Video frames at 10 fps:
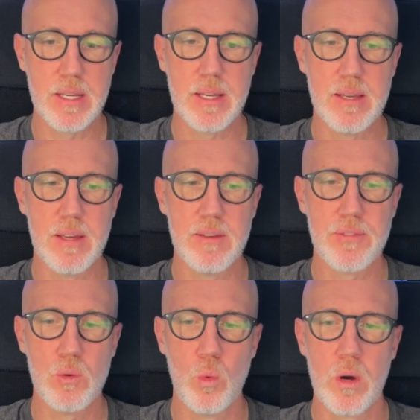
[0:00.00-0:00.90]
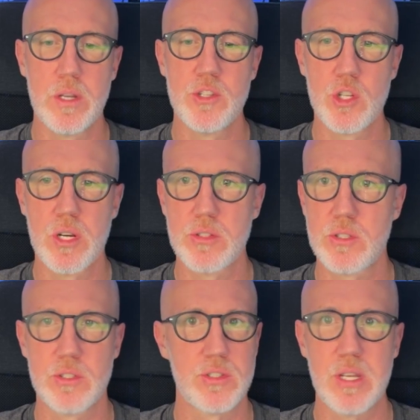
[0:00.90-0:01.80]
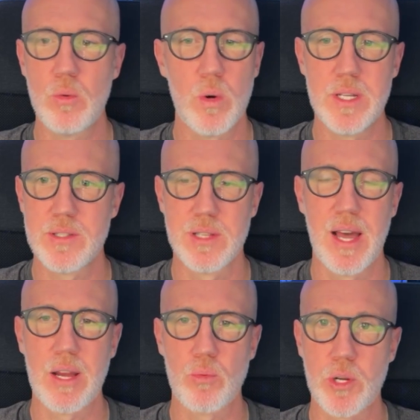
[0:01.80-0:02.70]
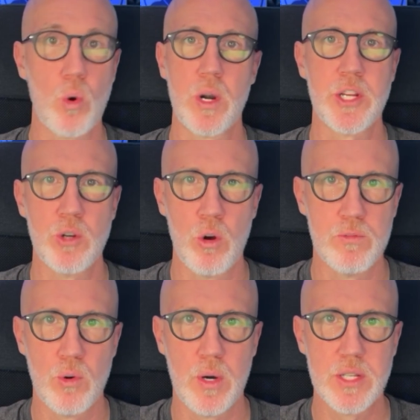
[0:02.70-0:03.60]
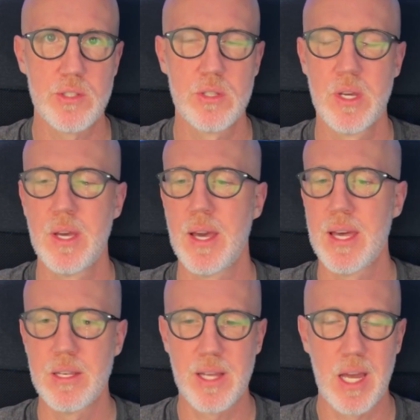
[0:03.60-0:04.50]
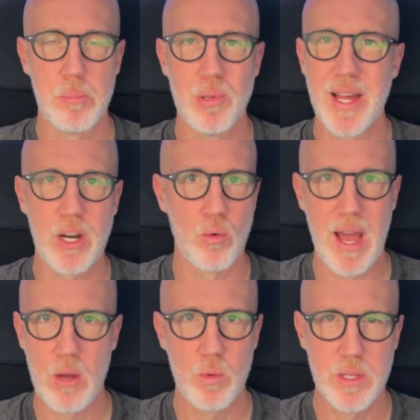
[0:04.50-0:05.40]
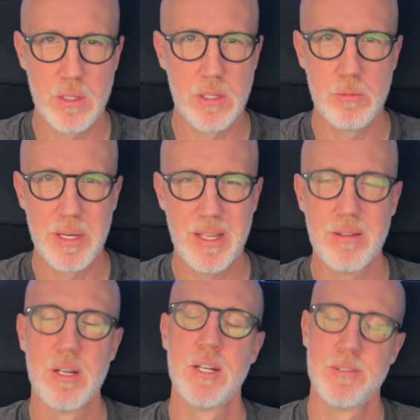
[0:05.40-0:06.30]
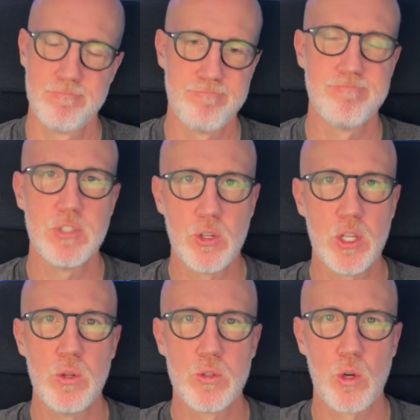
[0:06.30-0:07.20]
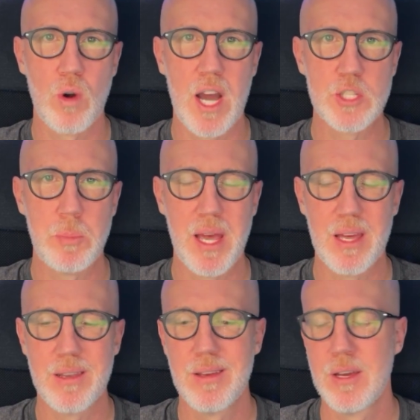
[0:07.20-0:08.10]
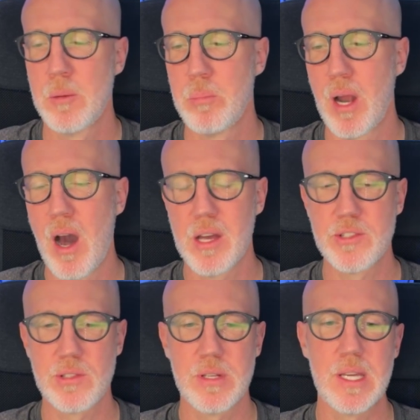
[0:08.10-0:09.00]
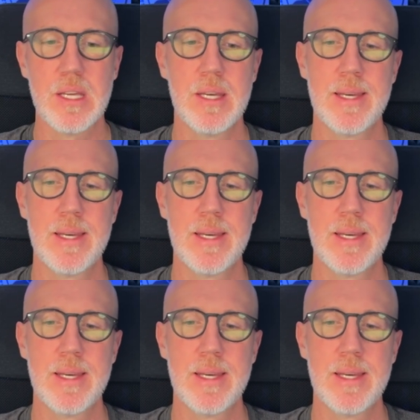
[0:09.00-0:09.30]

if you want to just see what it's like recording your own voice and kind of playing around with it a little bit, you can use GarageBand. But honestly,